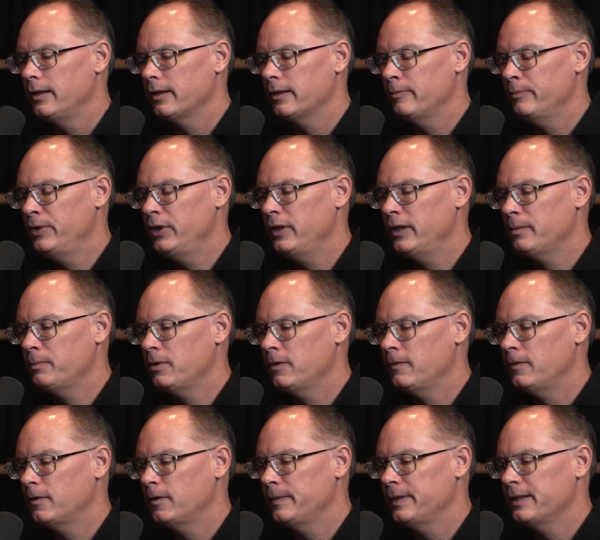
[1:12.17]
computing
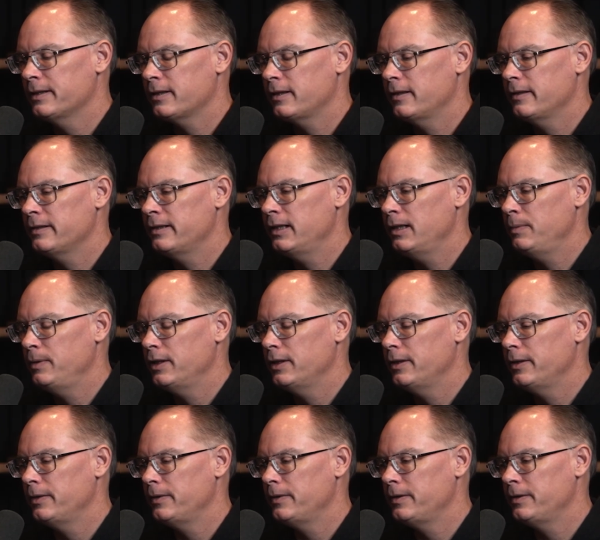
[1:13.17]
performance on our
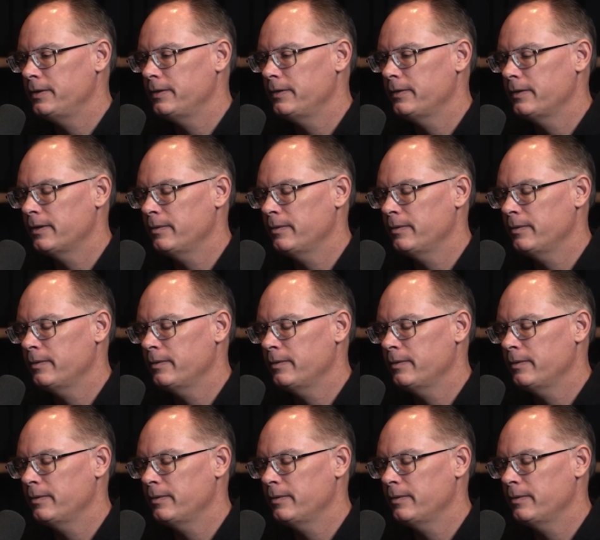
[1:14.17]
CPU to